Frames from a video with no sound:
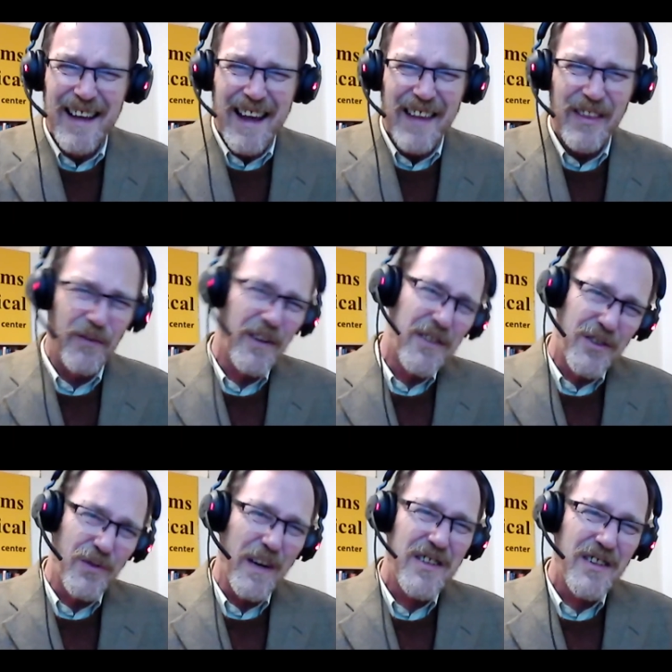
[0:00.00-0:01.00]
the
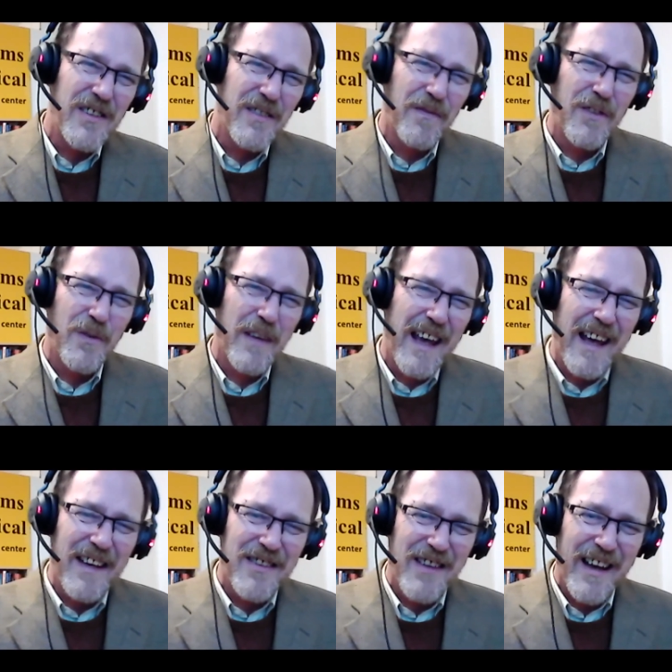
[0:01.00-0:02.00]
frustrations of doing
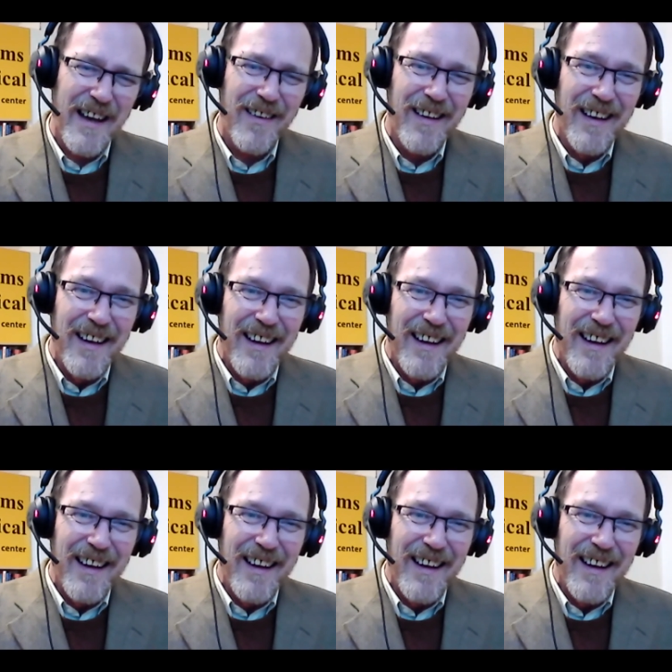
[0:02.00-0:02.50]
Agile.